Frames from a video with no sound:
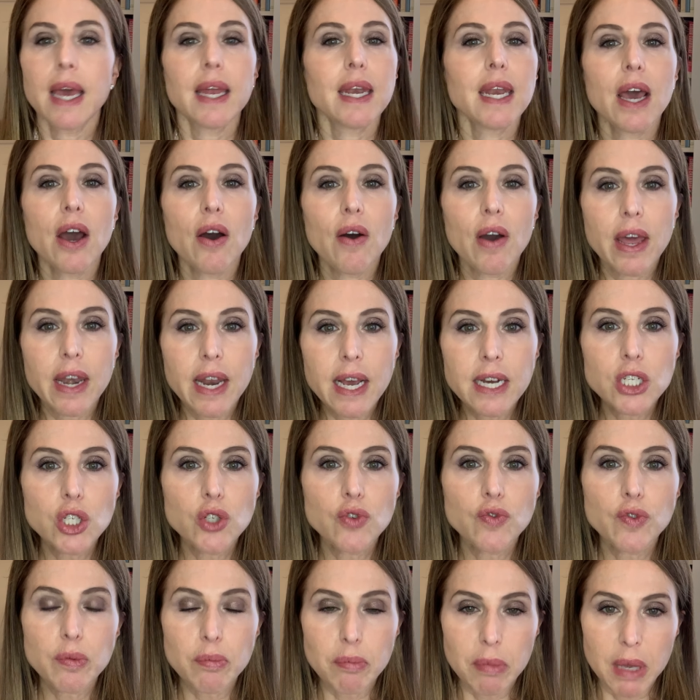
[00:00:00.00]
Now, and as
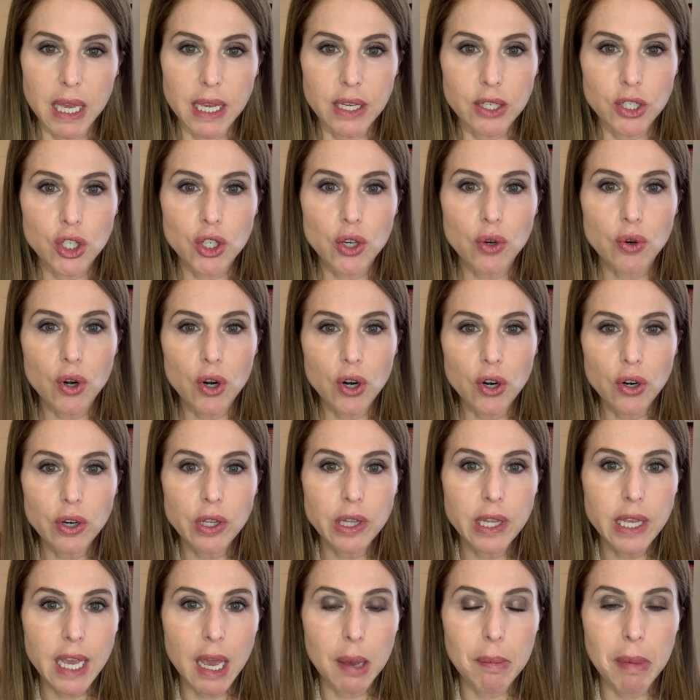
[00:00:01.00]
for me, so
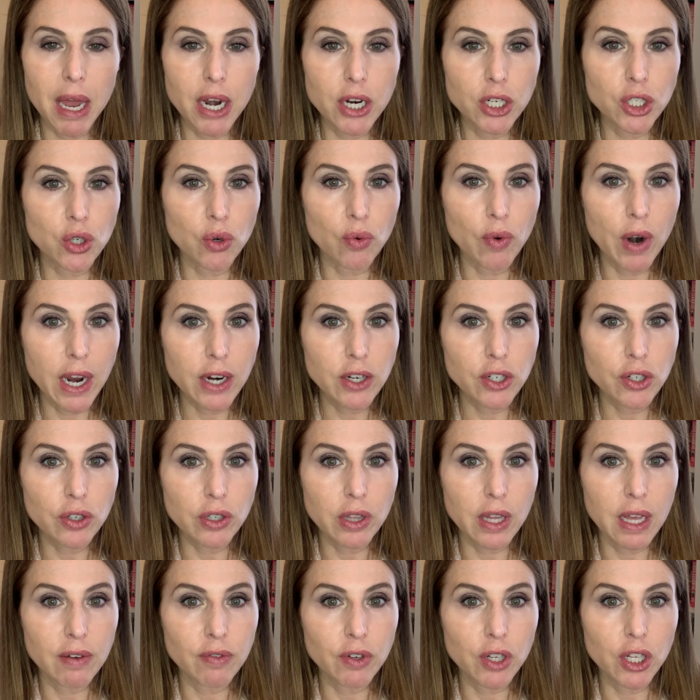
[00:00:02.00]
currently I'm at a director
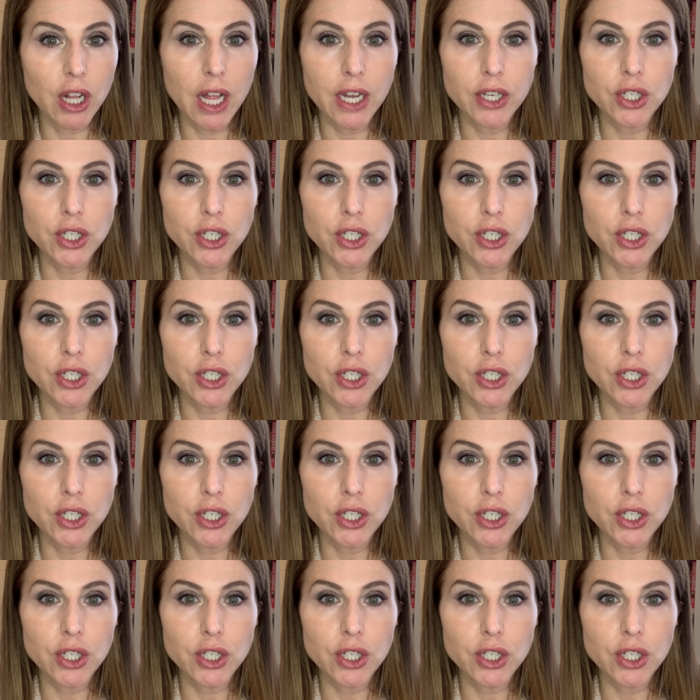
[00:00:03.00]
level.